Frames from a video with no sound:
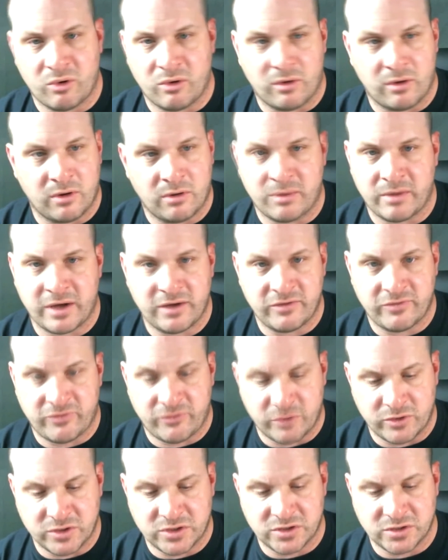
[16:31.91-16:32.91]
all my
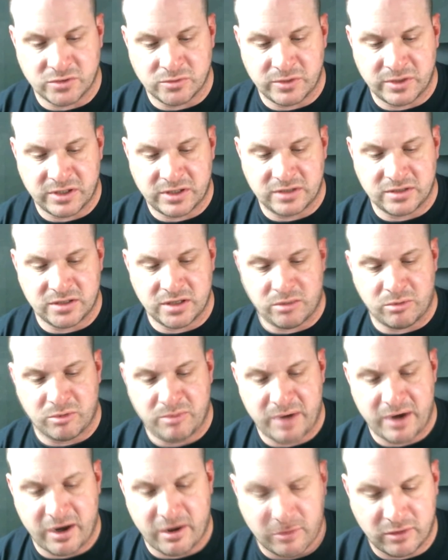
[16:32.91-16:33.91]
enforcers with the double
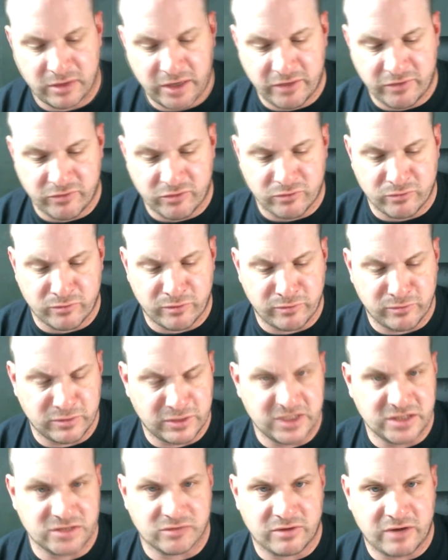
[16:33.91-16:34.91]
barrel
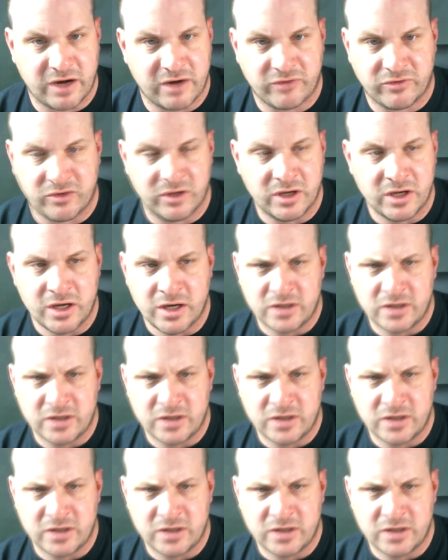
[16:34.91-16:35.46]
laser rifle.